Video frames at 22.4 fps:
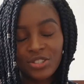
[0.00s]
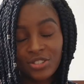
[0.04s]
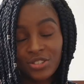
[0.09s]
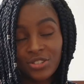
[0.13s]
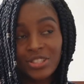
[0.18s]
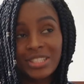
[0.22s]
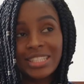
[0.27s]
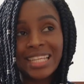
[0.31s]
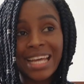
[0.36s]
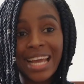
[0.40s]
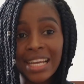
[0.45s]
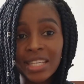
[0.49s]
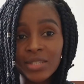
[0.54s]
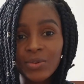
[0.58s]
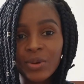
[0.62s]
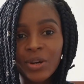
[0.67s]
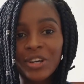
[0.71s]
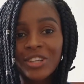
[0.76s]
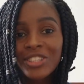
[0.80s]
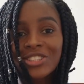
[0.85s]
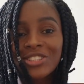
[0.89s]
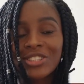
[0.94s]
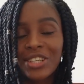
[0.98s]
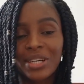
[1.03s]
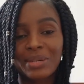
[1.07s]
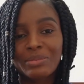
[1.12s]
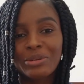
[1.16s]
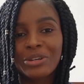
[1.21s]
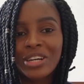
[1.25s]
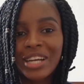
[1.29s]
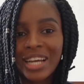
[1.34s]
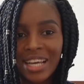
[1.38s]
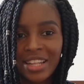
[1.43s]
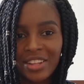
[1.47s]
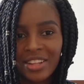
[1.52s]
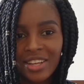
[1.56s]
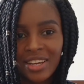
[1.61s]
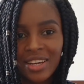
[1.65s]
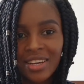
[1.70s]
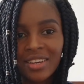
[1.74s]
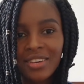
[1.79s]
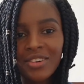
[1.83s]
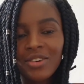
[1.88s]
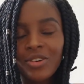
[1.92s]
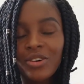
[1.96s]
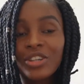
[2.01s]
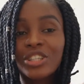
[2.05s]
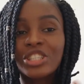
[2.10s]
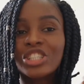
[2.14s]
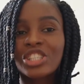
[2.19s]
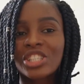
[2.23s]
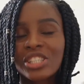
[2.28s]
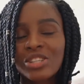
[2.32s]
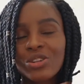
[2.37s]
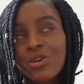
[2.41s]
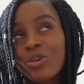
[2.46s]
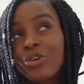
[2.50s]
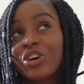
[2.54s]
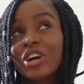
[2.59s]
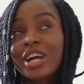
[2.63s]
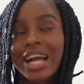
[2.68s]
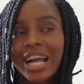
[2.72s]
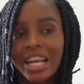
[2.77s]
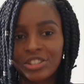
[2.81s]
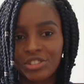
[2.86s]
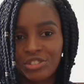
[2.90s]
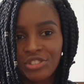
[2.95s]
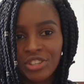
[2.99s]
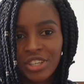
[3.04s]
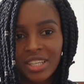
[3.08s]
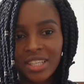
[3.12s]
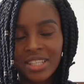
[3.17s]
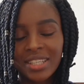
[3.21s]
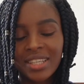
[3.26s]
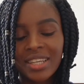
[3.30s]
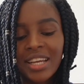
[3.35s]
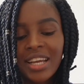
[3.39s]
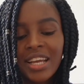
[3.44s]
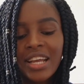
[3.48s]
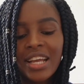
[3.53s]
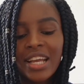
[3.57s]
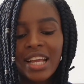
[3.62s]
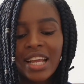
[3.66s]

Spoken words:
So next we're going to talk about gather or gathering.